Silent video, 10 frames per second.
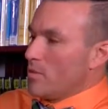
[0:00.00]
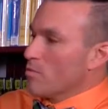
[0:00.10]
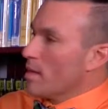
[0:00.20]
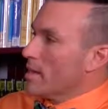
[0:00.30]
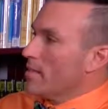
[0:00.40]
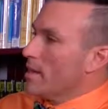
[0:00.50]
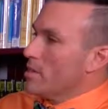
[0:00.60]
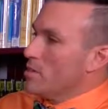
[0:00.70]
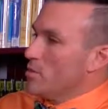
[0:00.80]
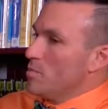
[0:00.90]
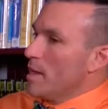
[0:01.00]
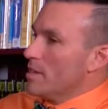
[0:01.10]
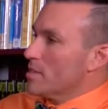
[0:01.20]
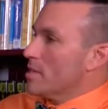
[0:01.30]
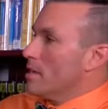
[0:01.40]
the running that you do by
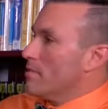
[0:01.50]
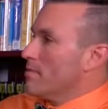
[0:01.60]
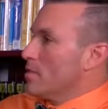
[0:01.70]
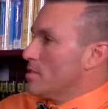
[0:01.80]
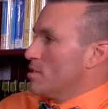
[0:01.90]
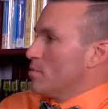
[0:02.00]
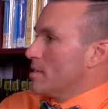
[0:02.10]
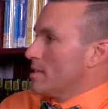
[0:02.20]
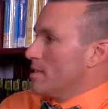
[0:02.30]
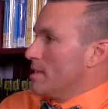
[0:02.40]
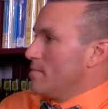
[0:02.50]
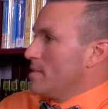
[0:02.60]
yourself versus with the team?